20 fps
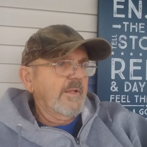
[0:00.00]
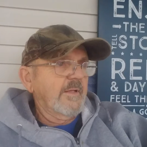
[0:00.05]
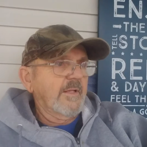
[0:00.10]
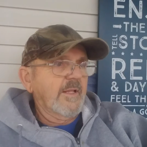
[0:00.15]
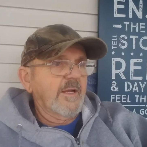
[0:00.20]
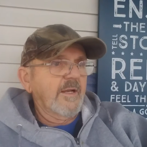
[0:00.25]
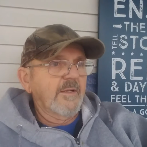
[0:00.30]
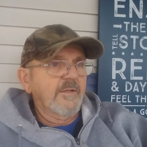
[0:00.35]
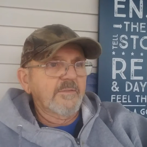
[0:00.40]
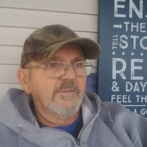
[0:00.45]
let
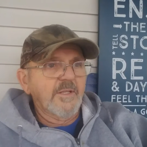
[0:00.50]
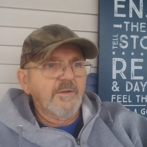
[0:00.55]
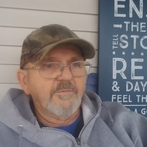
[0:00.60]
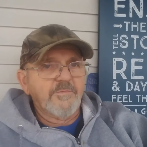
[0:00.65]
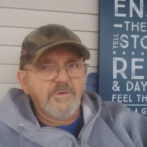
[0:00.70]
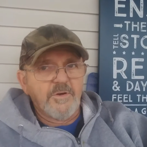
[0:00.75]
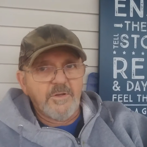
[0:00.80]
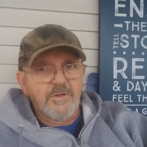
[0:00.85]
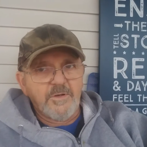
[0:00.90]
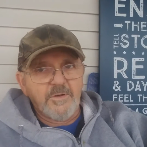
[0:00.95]
it sit for
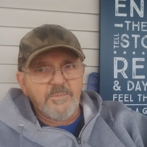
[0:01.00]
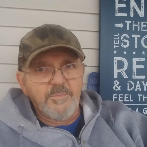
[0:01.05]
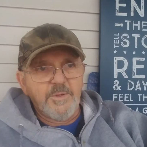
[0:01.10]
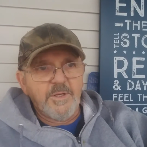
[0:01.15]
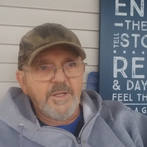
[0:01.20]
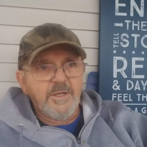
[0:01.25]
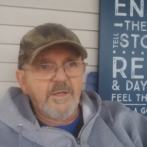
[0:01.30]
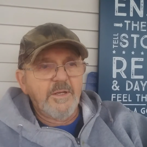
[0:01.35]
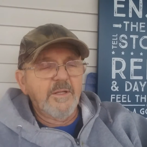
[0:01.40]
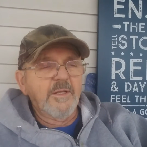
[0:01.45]
a little
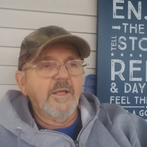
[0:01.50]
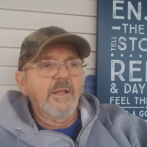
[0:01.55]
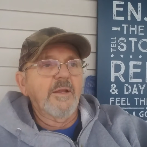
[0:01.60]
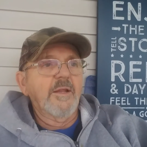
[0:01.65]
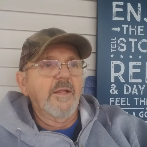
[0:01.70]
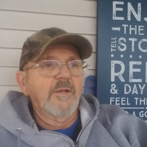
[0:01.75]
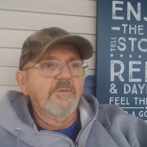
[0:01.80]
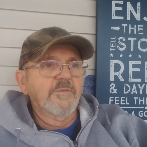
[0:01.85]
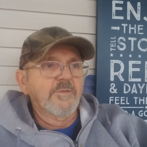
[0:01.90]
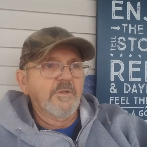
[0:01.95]
bit and
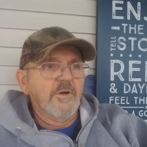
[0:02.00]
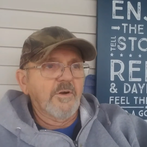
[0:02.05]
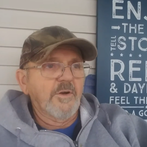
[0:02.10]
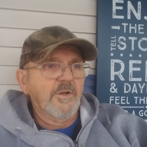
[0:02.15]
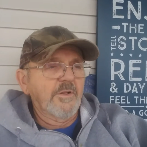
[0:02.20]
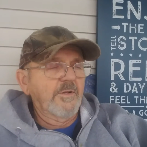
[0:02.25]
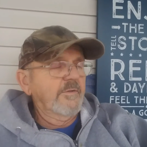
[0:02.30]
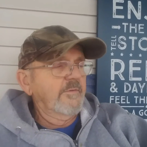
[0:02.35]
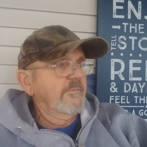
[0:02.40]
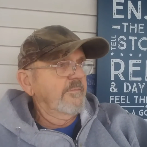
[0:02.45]
then start it.
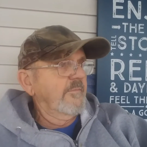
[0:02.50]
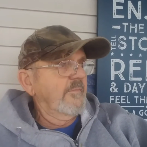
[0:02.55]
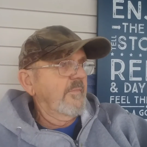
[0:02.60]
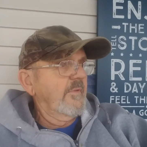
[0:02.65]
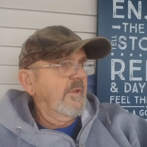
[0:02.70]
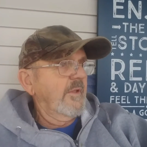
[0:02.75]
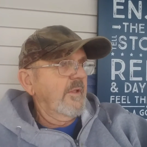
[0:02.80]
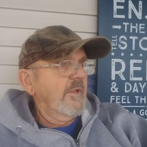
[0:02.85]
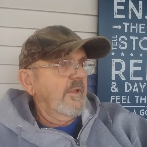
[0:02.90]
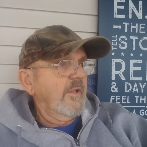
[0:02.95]

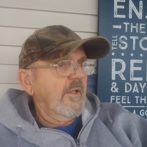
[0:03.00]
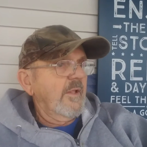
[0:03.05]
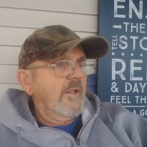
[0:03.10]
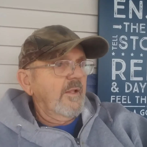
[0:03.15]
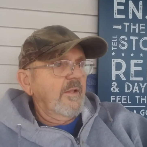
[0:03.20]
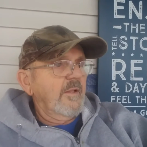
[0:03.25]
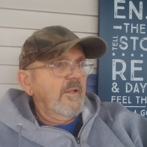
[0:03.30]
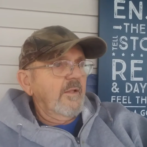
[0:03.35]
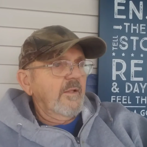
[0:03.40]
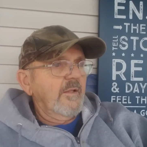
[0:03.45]

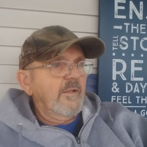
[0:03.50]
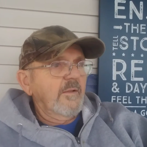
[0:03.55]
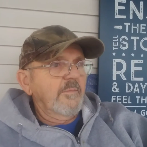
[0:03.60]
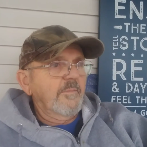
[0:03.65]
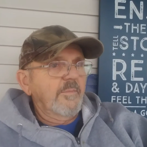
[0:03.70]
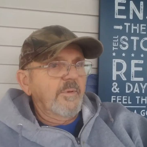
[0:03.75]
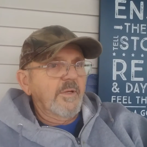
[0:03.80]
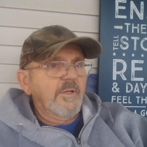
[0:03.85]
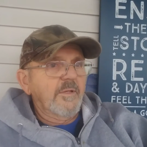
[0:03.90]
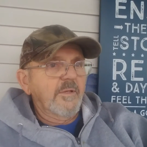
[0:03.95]

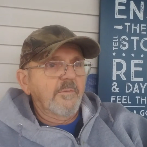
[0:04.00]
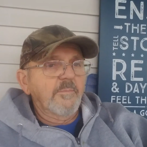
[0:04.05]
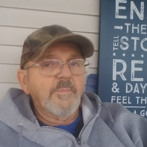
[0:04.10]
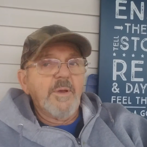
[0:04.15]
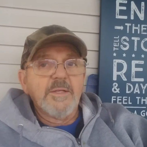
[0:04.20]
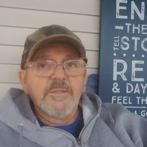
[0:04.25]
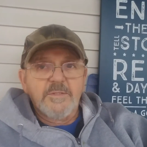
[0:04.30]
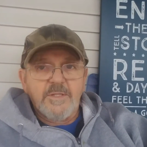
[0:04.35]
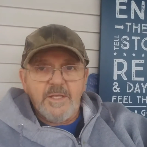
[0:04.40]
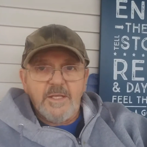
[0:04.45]
But the
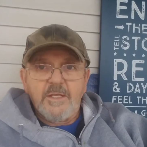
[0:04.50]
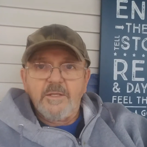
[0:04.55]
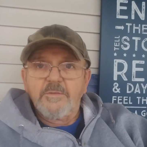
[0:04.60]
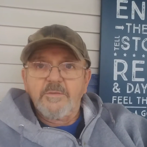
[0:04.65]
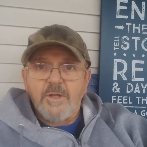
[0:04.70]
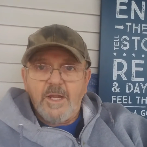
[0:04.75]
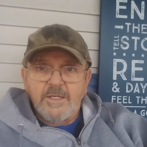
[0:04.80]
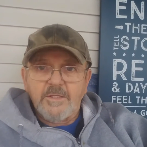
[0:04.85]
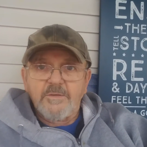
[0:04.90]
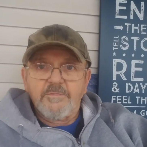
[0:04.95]
best thing is
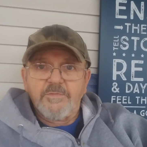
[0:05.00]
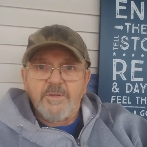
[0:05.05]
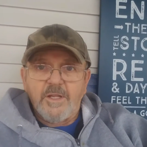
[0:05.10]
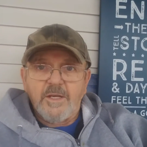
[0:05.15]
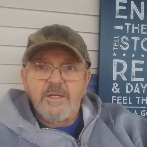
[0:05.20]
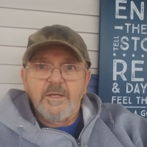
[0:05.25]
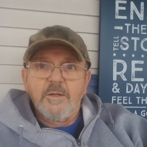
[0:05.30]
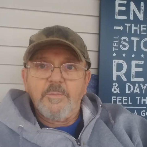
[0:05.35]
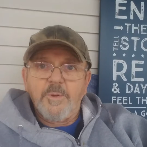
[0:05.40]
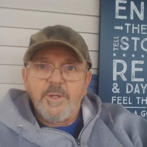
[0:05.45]
not to flood
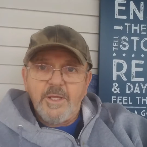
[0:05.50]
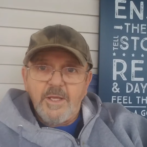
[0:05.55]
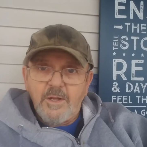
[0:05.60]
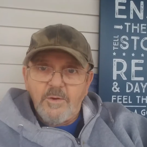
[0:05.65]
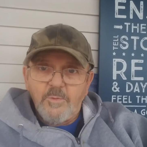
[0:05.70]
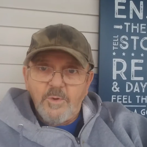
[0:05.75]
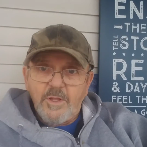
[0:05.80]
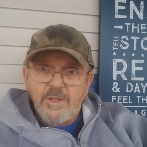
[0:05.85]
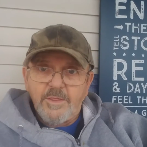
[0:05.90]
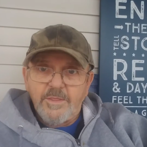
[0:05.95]
it to begin
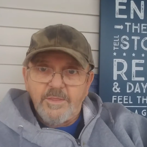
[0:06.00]
with.